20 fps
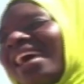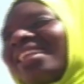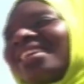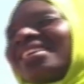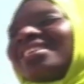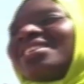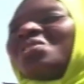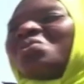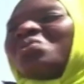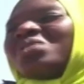
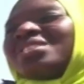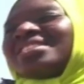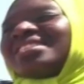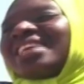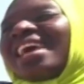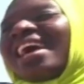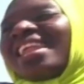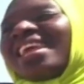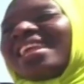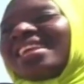So
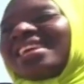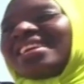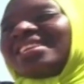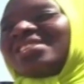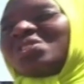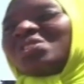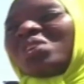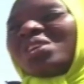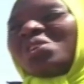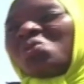
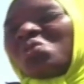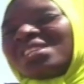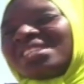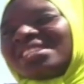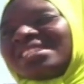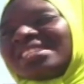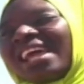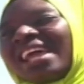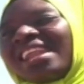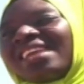that is
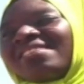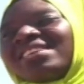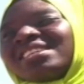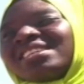why